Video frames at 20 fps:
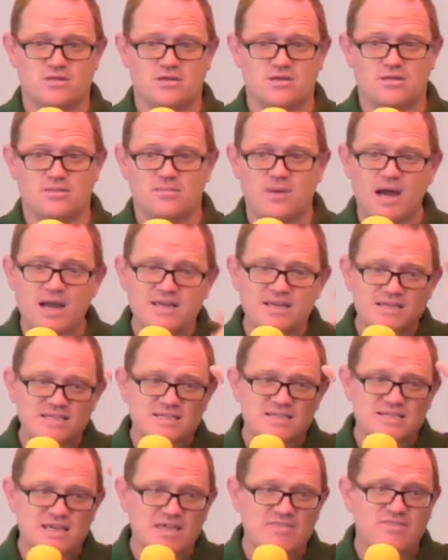The mind doesn't
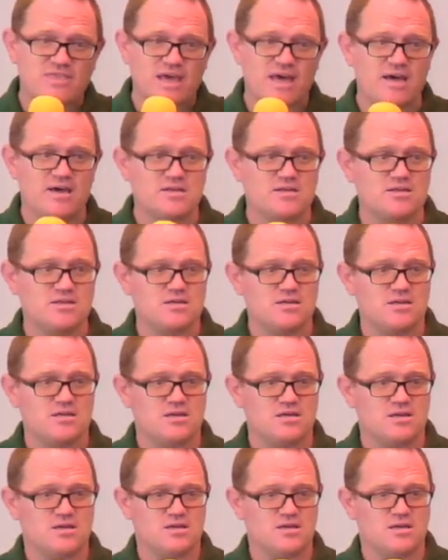get that,
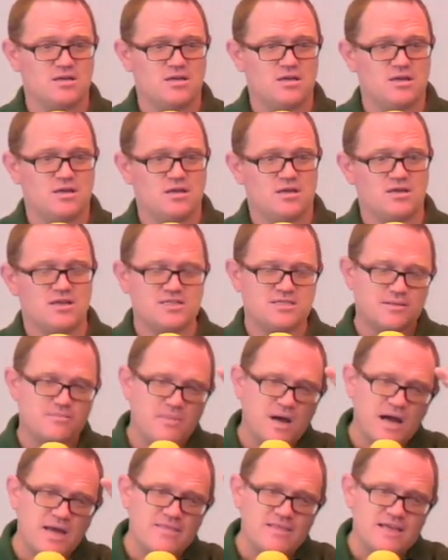because the
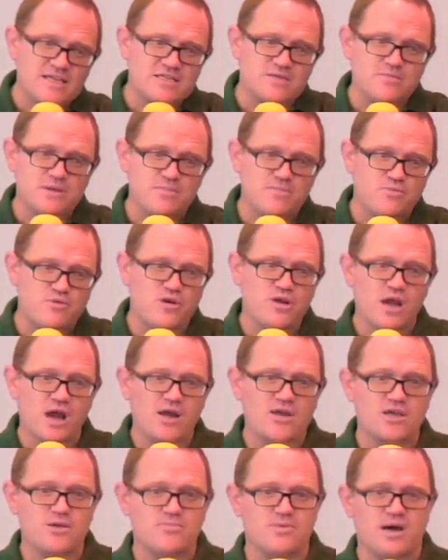mind likes to be
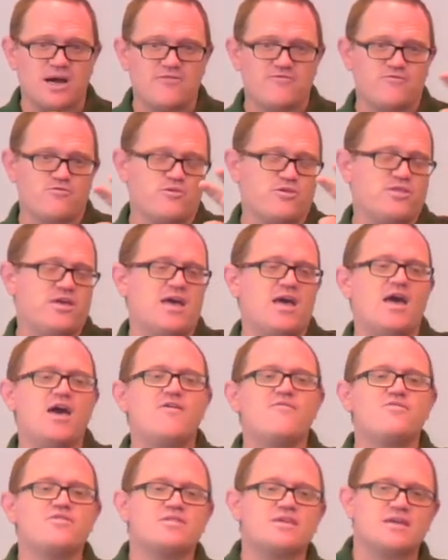preoccupied with
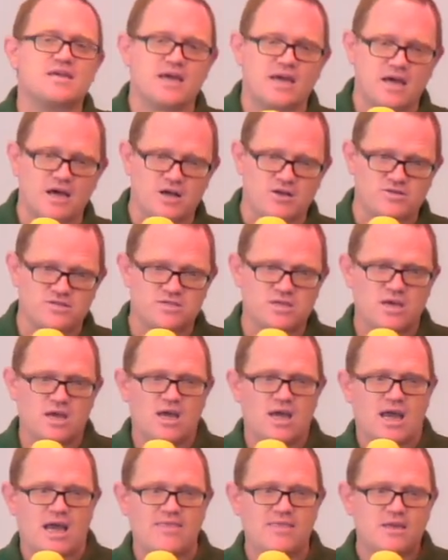everything else,
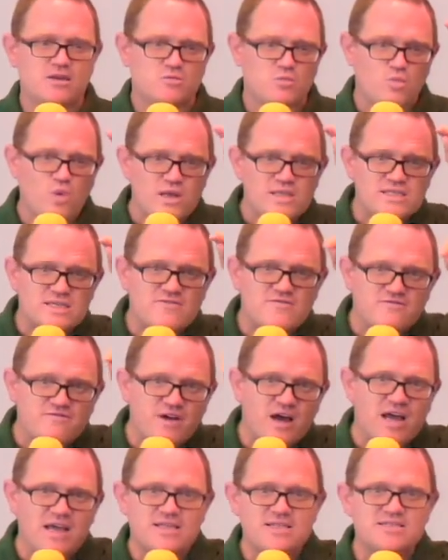and then once it
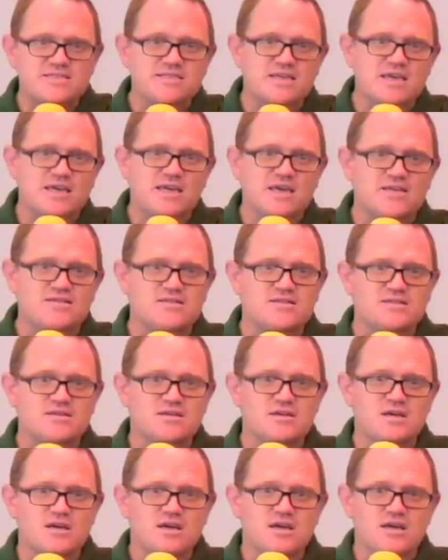finds it,
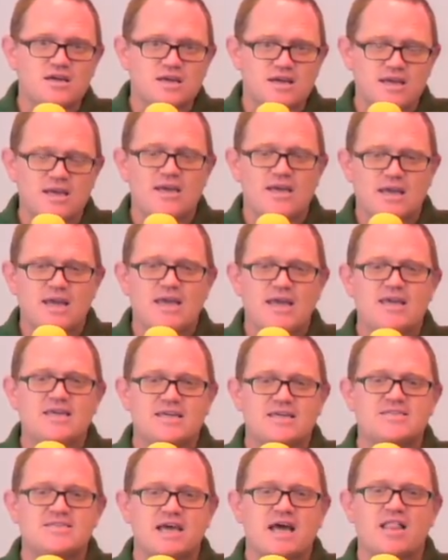it can
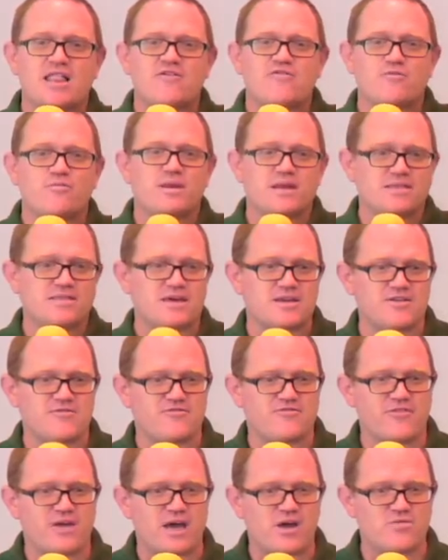tell everybody that it
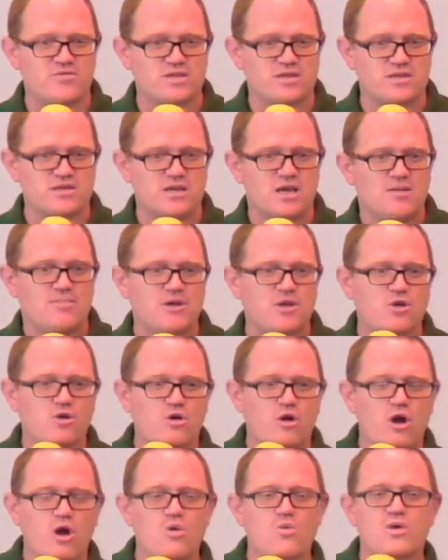found it. But you're
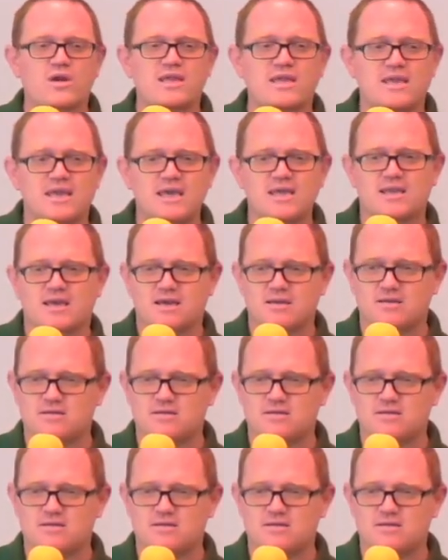already in it.